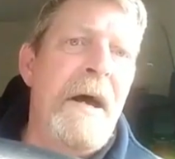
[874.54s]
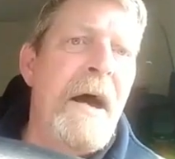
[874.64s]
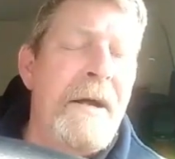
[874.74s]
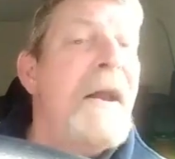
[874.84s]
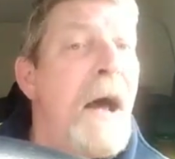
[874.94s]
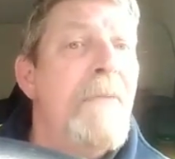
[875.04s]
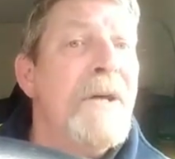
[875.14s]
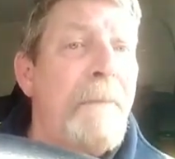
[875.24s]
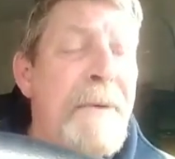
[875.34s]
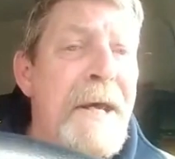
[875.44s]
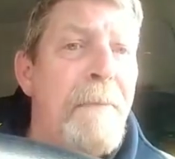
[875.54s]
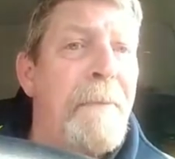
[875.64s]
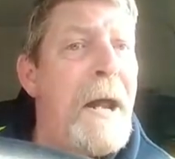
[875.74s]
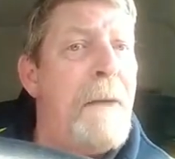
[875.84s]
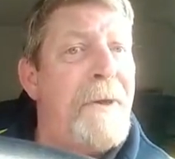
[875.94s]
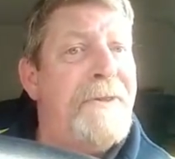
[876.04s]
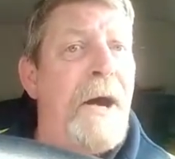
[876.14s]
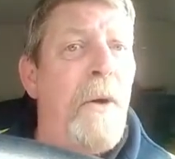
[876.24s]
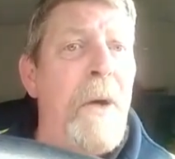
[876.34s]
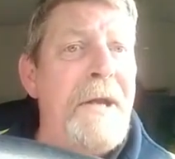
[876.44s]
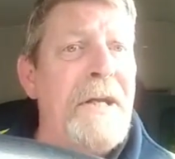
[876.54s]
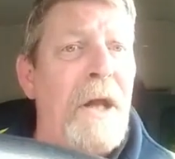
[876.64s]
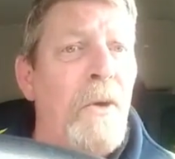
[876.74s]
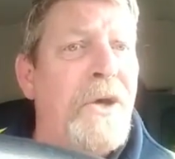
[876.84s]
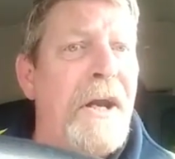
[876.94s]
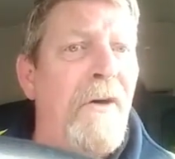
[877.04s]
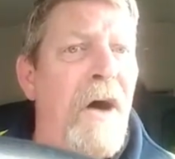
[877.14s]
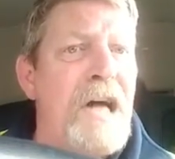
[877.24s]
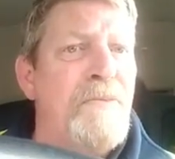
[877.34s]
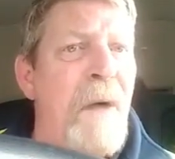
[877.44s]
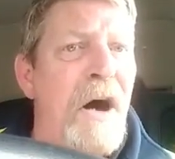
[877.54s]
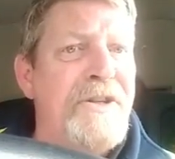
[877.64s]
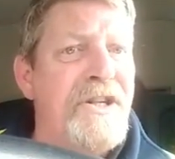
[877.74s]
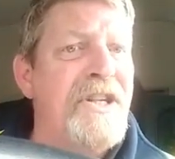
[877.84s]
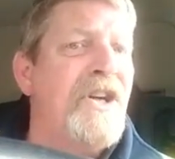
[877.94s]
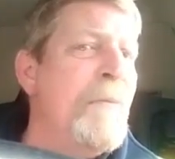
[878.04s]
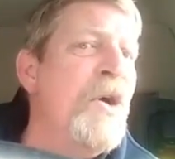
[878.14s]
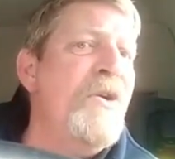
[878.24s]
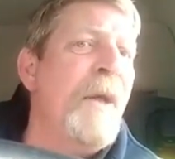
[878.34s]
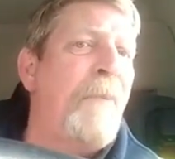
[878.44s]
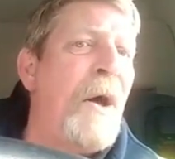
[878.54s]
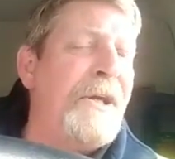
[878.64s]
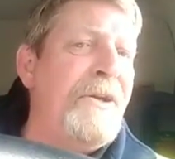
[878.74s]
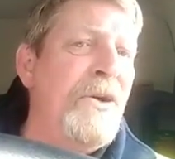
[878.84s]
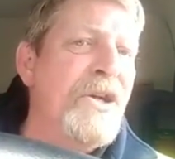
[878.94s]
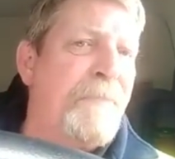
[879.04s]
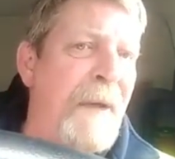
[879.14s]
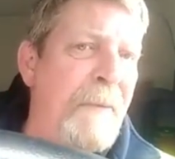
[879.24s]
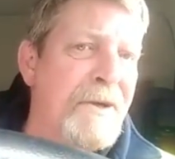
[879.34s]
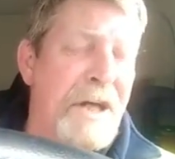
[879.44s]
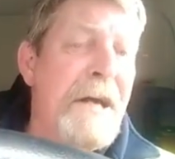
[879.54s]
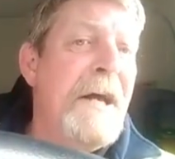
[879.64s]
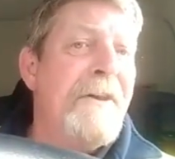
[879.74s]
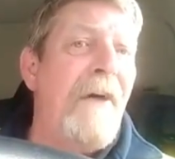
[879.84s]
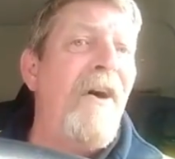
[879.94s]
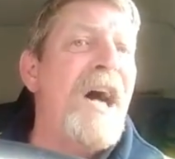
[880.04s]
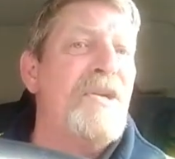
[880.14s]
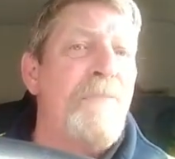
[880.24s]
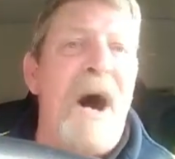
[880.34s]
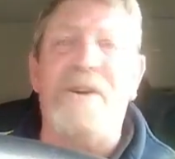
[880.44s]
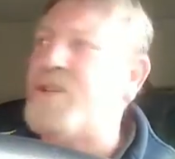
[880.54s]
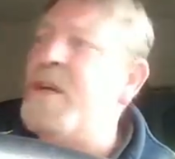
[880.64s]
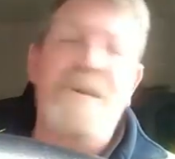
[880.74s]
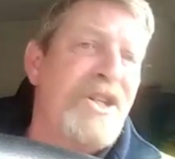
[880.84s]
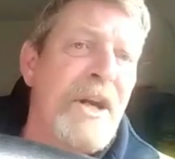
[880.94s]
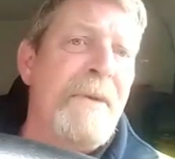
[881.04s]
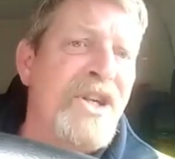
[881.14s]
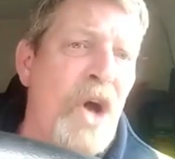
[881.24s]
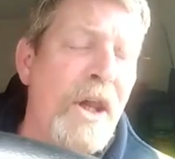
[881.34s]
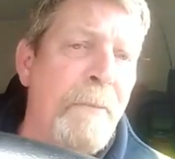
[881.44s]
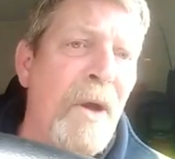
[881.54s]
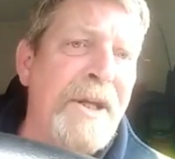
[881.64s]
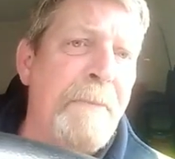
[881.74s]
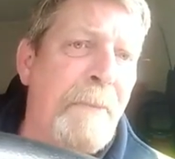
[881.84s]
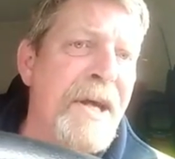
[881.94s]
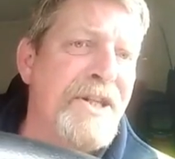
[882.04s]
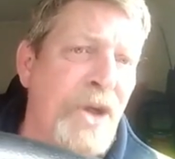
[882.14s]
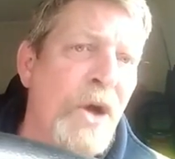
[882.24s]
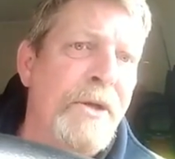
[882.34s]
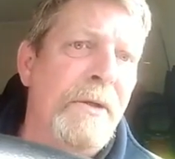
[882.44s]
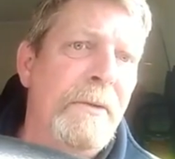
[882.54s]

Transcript: And it would appear Priti Patel went into the look at it last March, as it's come out in the bloody newspapers, that last March she was screaming, shut the bloody place down.